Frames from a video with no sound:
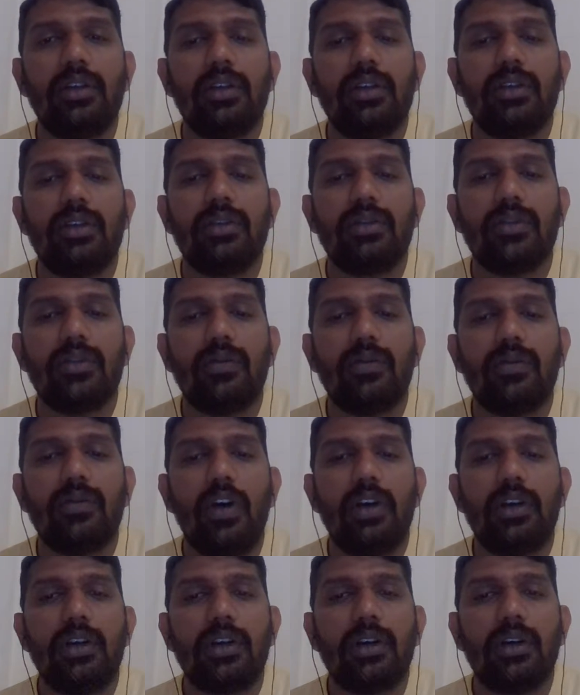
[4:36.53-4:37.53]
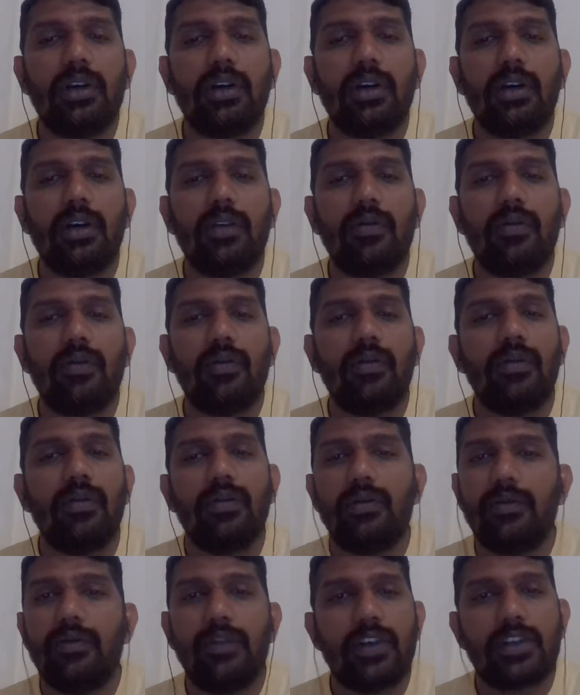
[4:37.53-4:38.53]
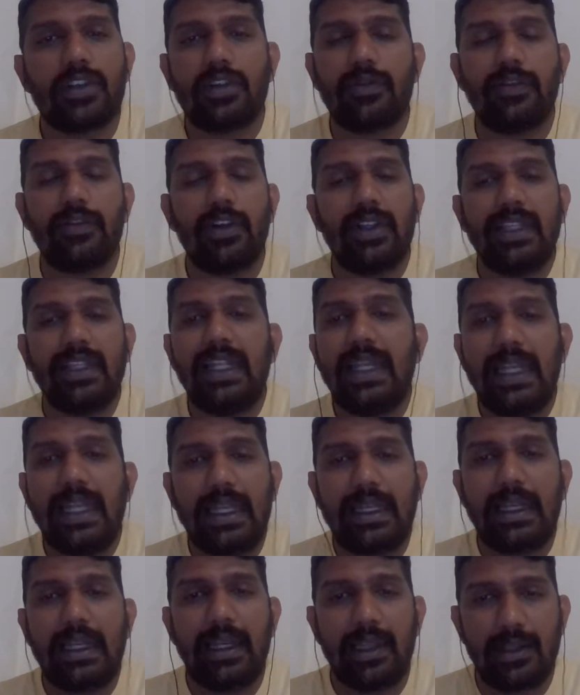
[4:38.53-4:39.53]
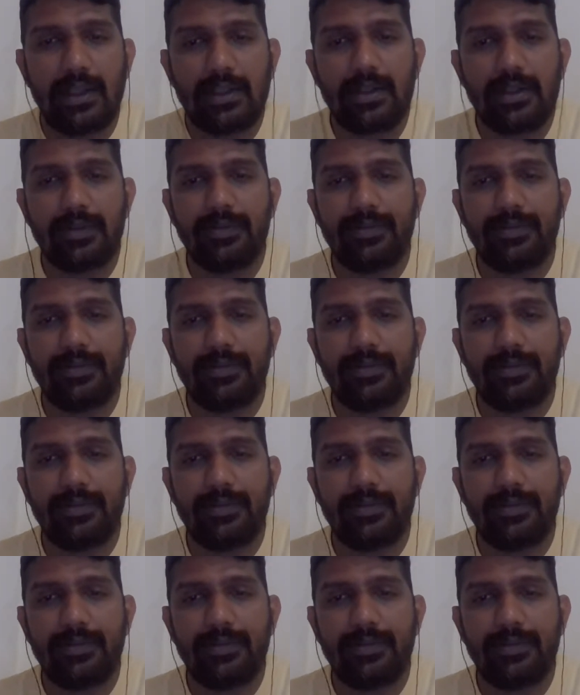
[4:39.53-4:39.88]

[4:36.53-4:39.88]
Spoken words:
so what first of all the link clicks.